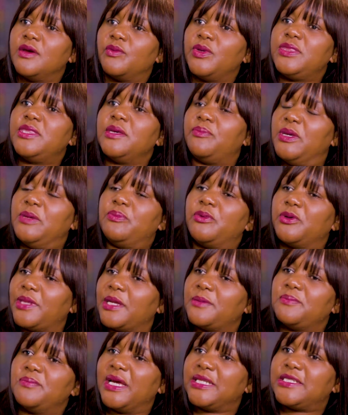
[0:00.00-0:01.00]
with the people
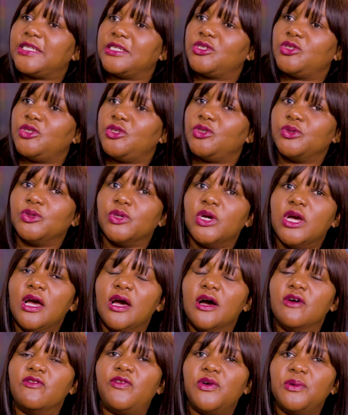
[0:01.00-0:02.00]
that matter to you.
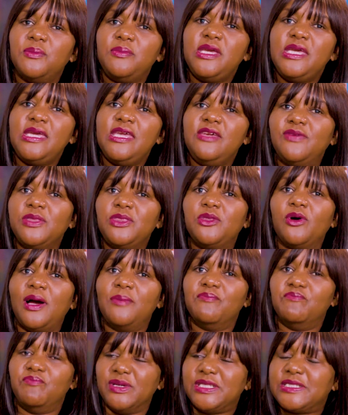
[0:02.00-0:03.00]
For me, even though
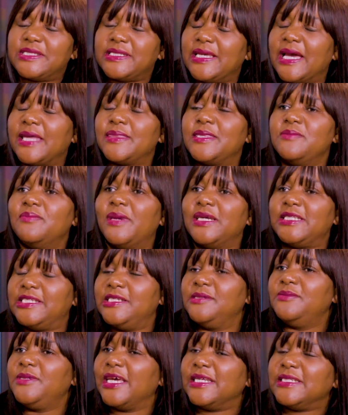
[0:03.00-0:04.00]
I'm busy, I think my
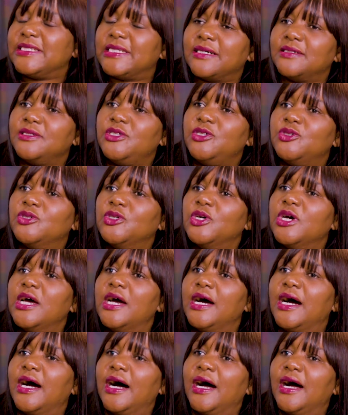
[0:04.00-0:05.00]
team can tell you,
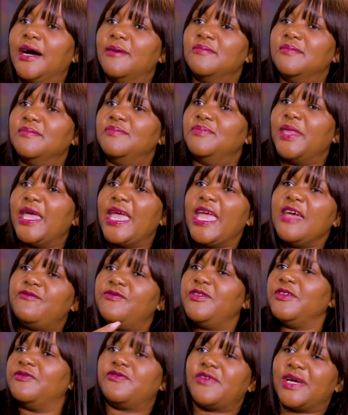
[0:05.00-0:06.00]

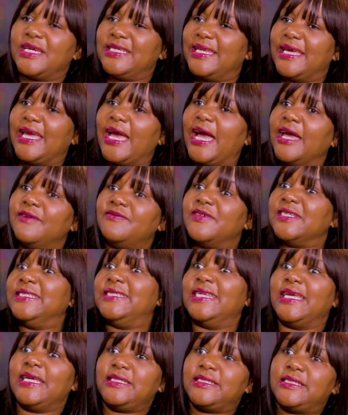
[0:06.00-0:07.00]
every Friday I have a
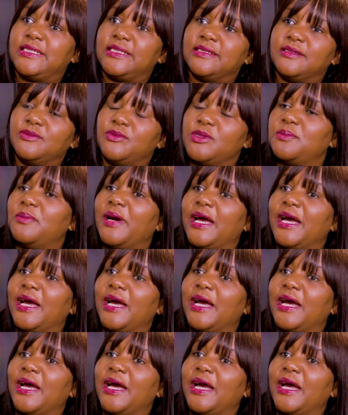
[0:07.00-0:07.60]
date with